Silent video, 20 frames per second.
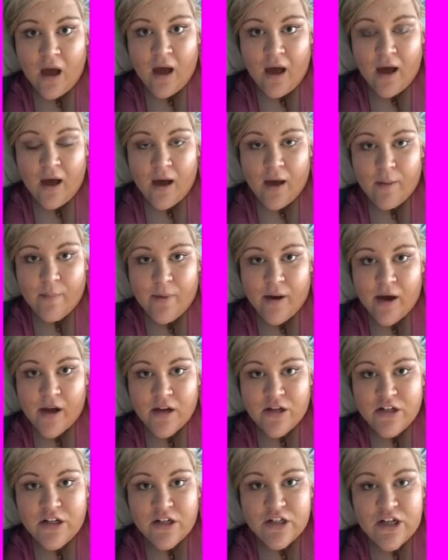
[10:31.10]

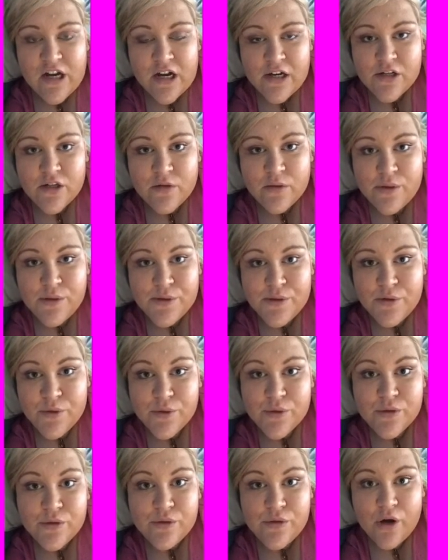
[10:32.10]
I shall chat to you all
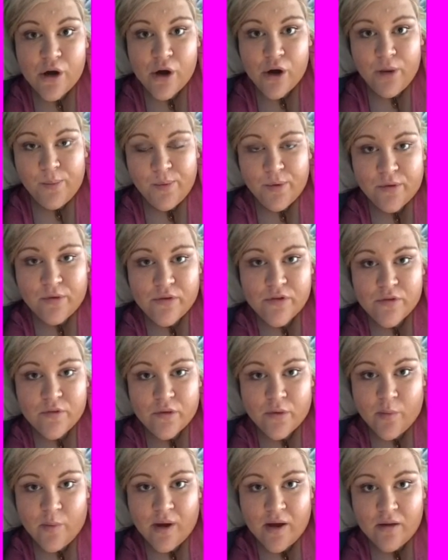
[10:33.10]
soon. I hope you're all
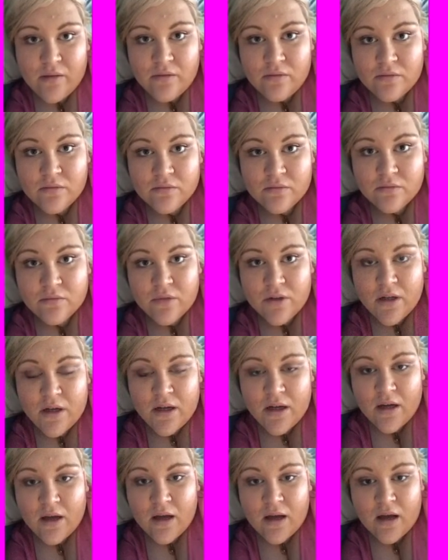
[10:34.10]
doing well.
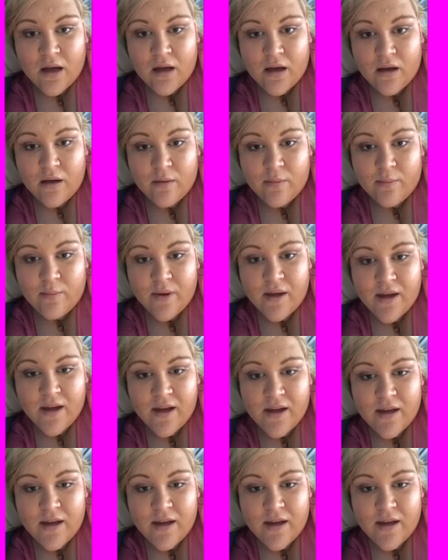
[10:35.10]
Yeah,